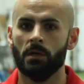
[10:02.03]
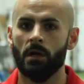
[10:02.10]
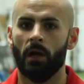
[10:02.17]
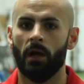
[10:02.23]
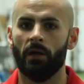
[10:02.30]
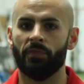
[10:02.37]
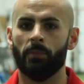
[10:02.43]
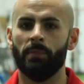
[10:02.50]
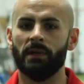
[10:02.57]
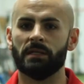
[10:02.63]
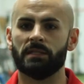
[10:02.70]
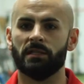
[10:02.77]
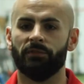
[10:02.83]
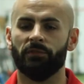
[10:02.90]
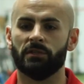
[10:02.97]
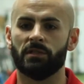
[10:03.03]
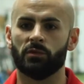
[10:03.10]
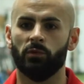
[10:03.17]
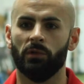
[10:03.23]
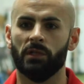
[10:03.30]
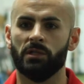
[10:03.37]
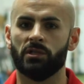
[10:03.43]
Uh, the biggest difference is
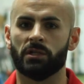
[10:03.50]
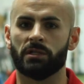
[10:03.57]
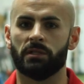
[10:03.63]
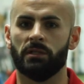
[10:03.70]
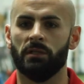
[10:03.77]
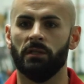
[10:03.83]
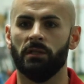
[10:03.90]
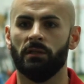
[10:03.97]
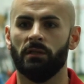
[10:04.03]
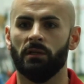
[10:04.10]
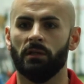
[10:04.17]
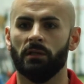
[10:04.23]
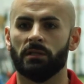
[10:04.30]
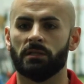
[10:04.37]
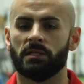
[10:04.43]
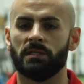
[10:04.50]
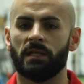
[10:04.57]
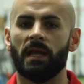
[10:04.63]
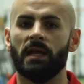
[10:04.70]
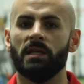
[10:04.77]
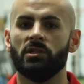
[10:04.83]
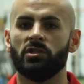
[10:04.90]
really just the, the
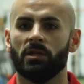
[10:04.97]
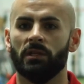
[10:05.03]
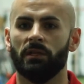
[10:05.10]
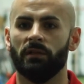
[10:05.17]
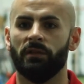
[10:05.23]
stage in the